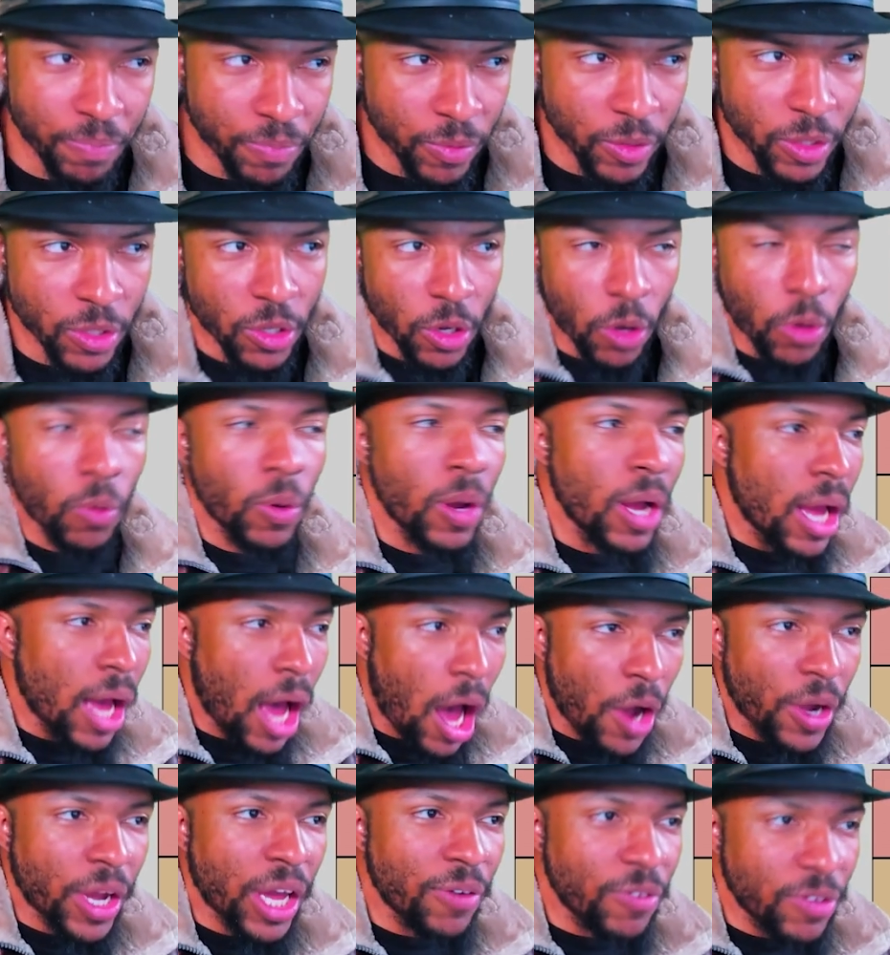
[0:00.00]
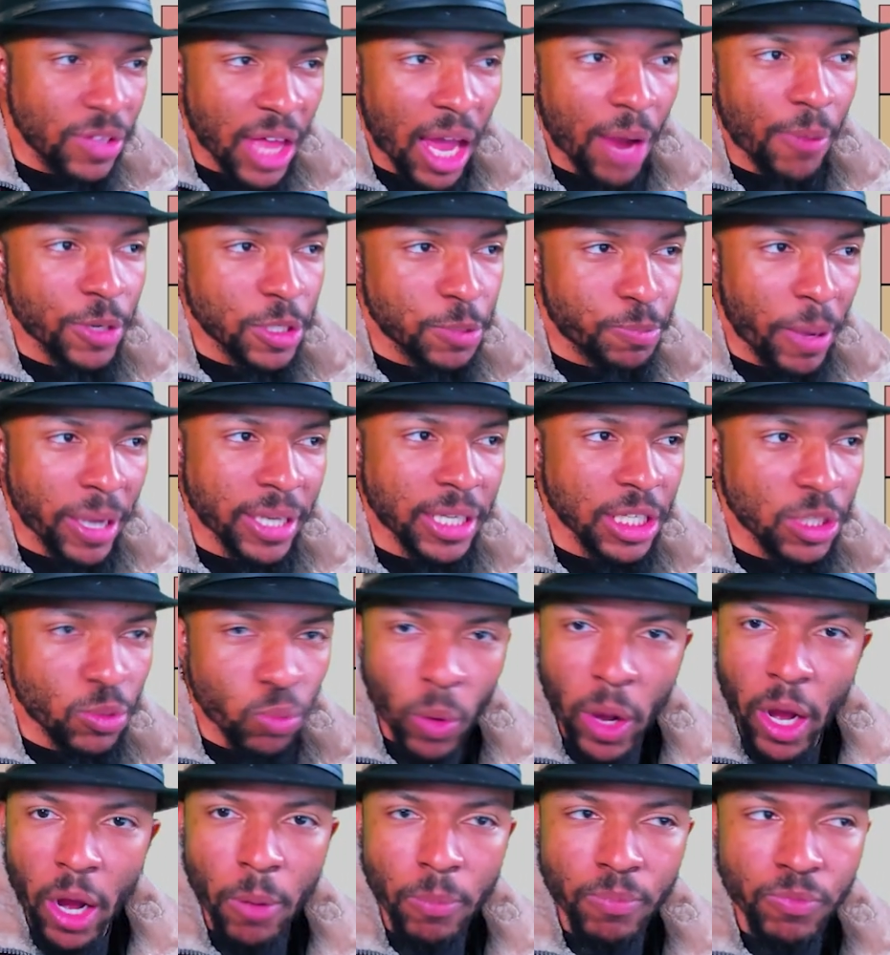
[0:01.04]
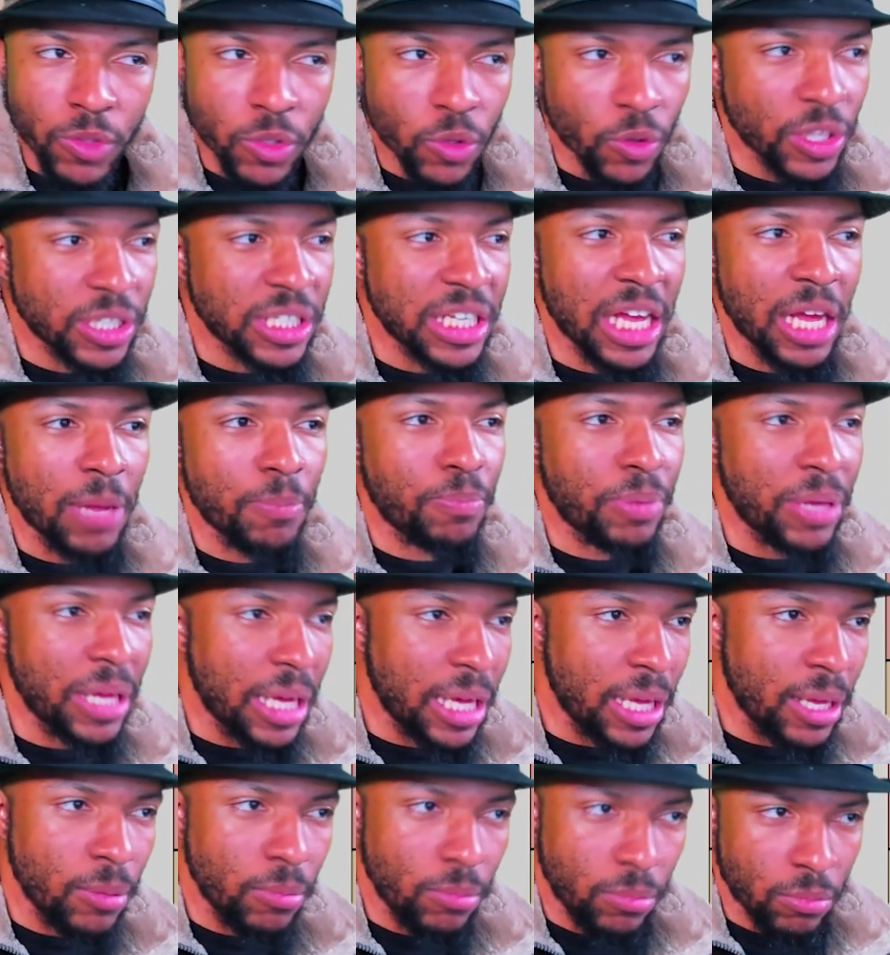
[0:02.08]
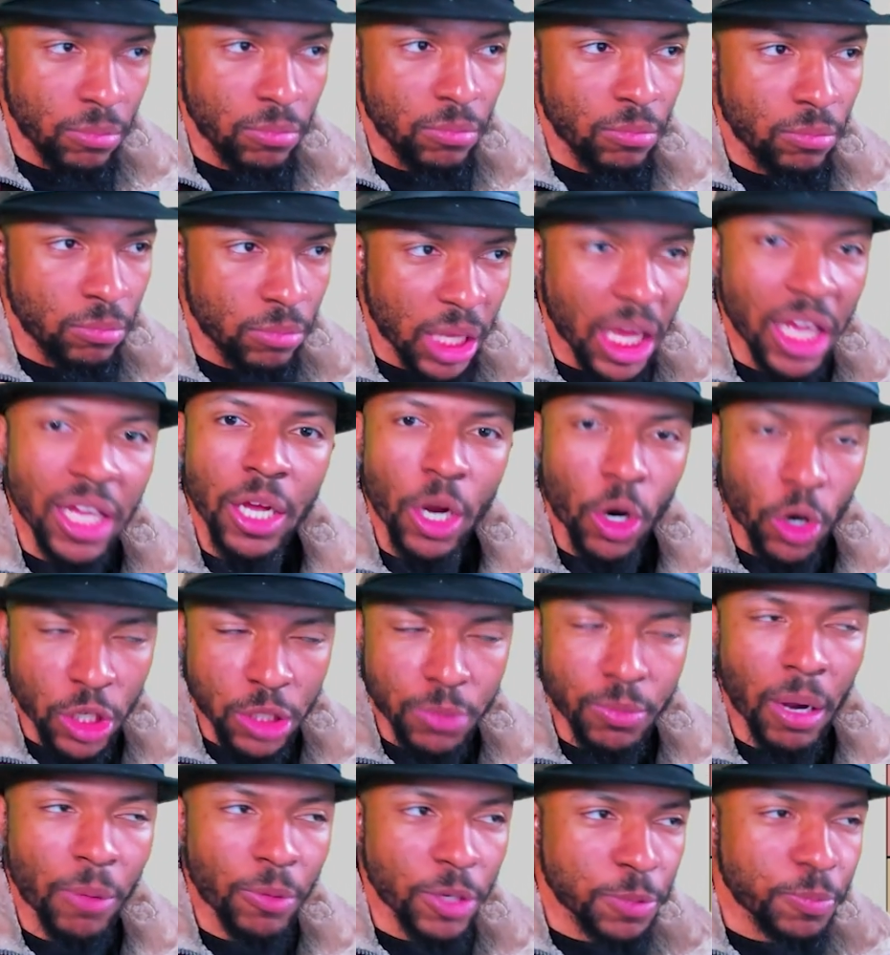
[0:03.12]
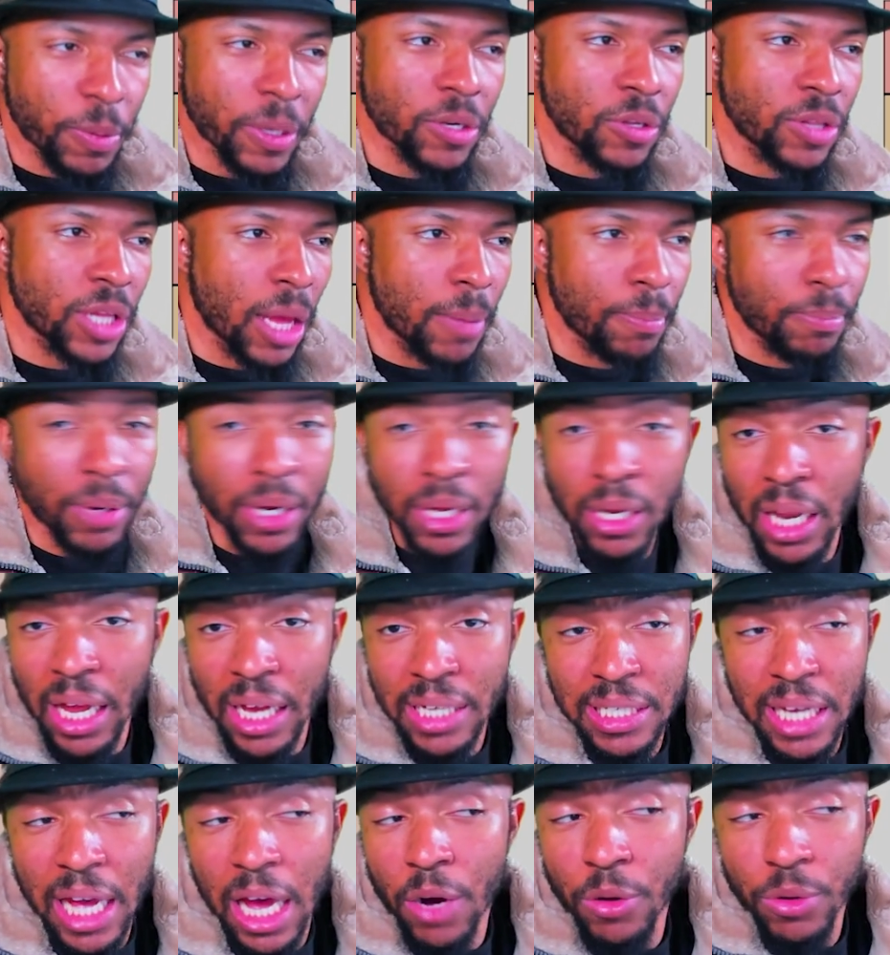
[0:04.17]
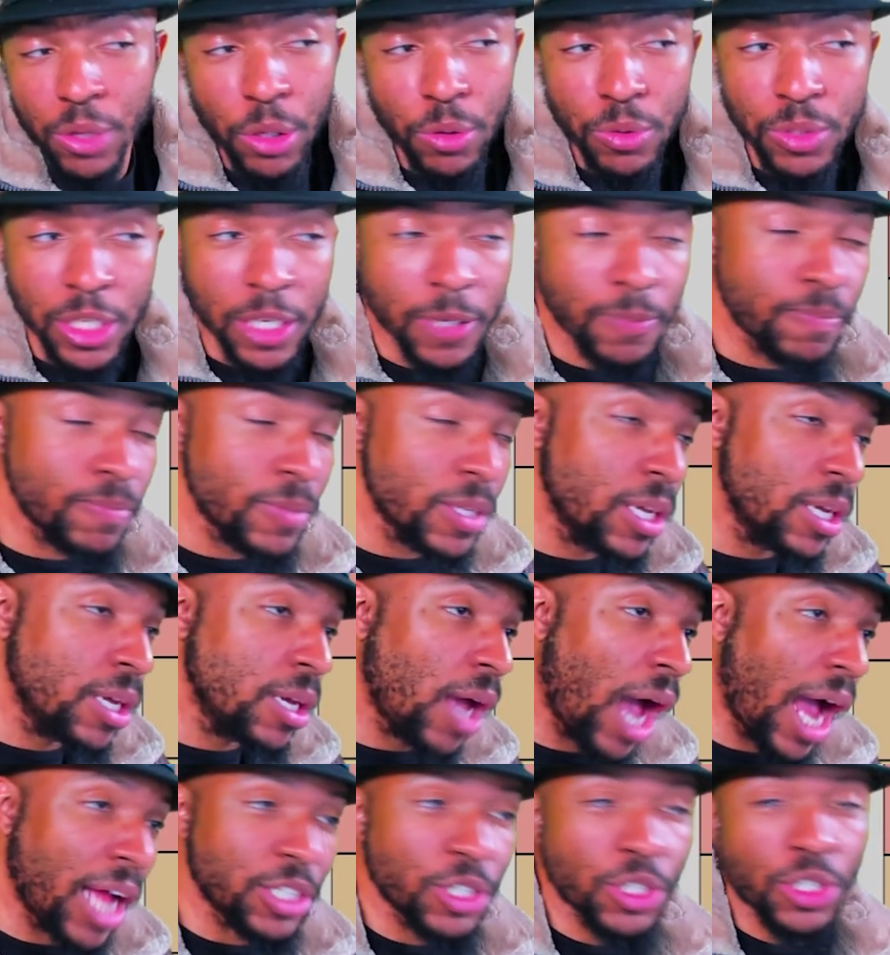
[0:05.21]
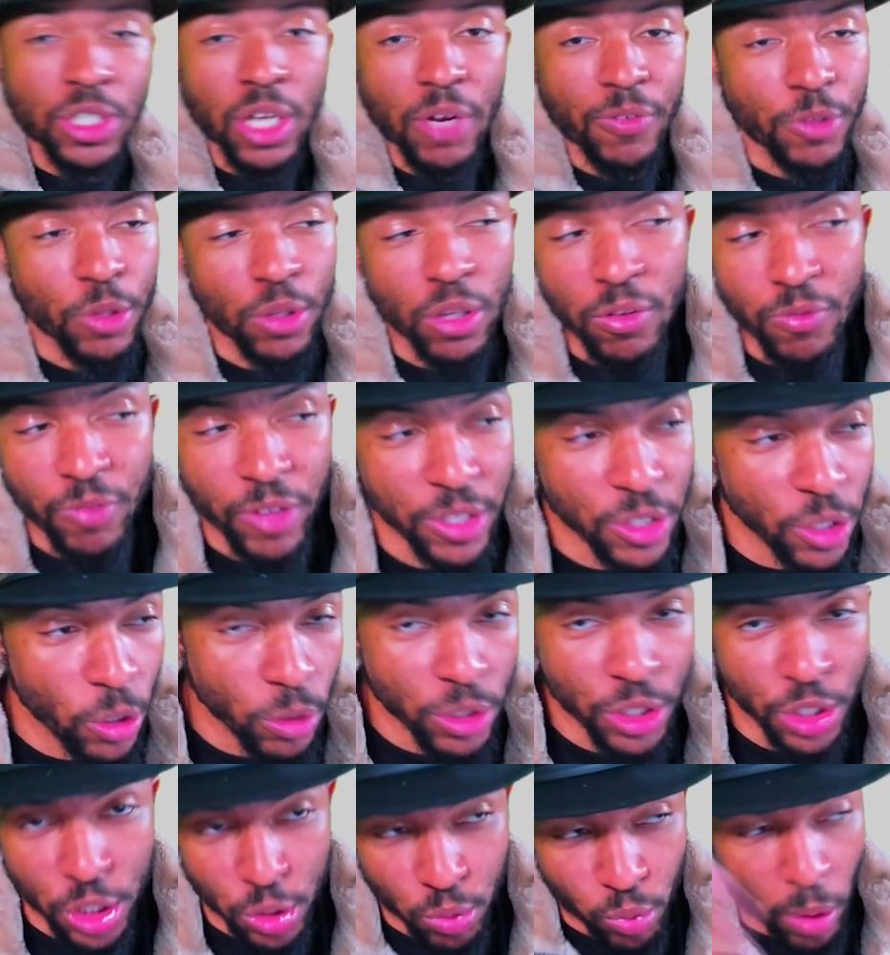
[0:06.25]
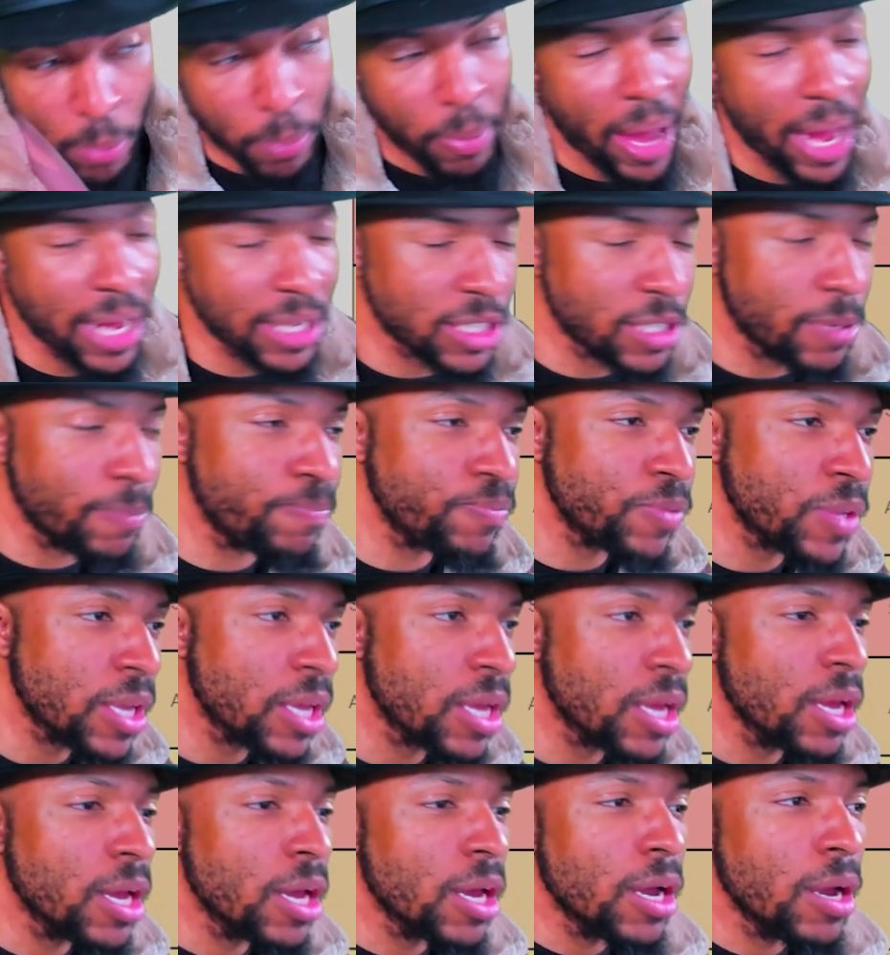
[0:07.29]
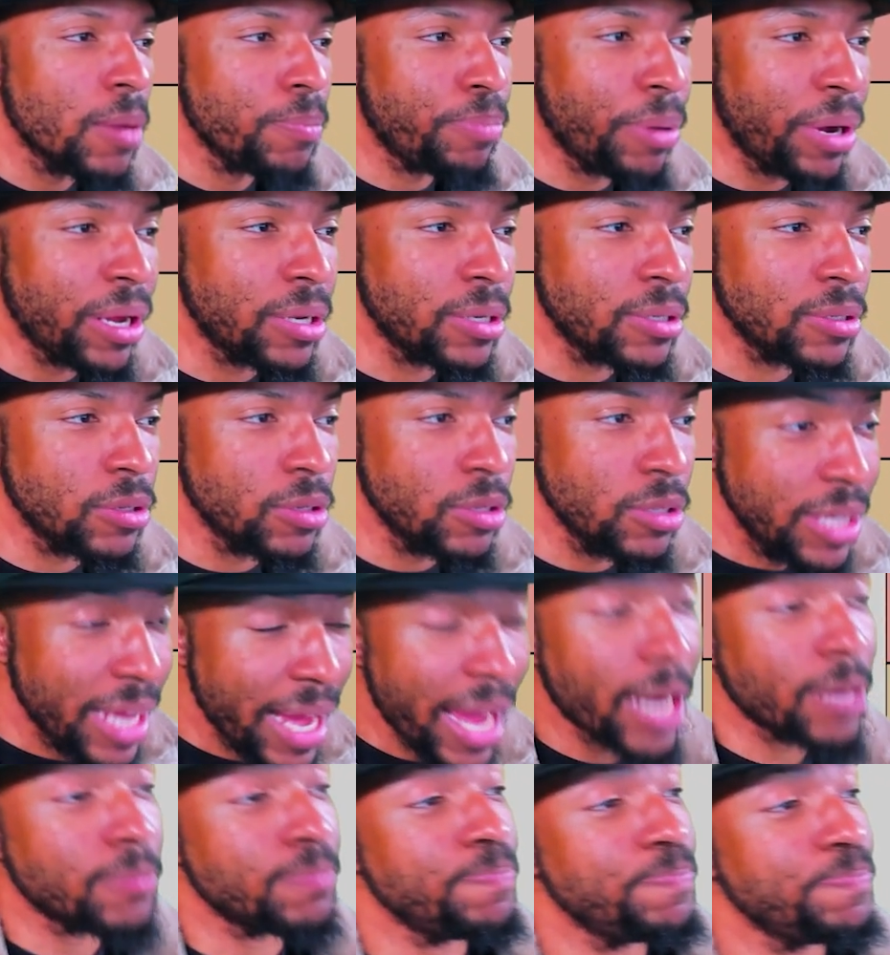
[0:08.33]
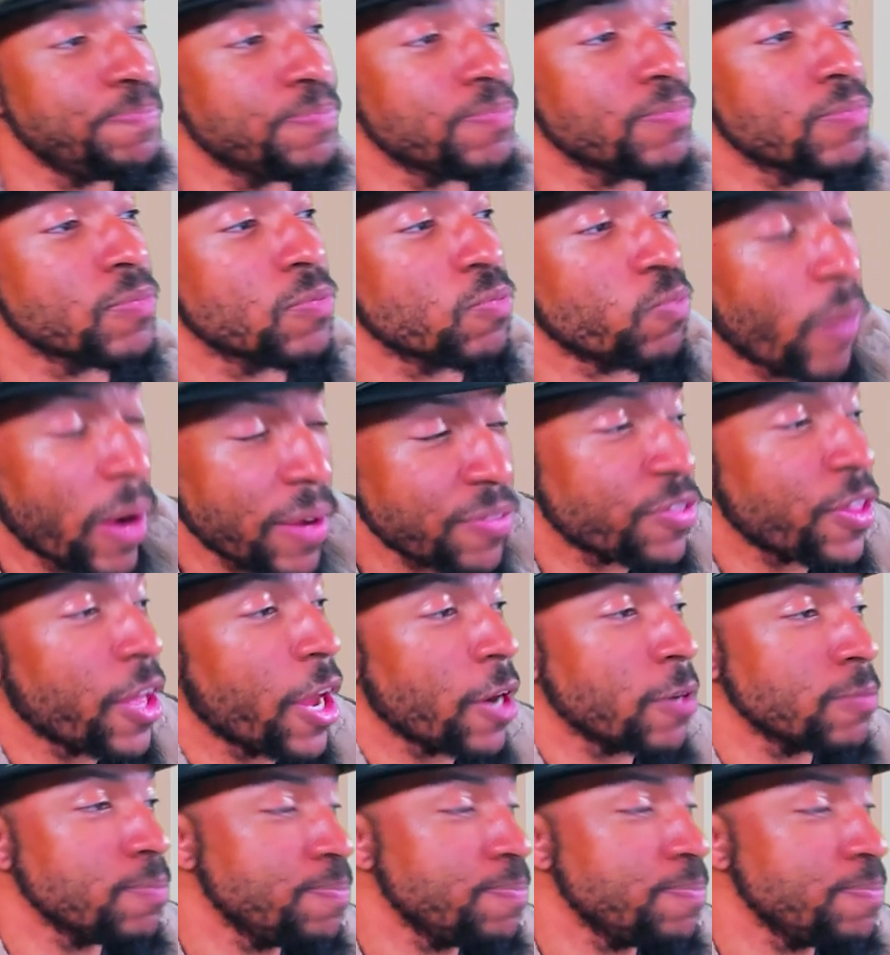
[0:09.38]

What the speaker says: So I'll give it that respect as well. So the TMP earns my respect on that. But like I said, I don't use it. I just suffer through the Navistadors and just run past them. But yeah, right there,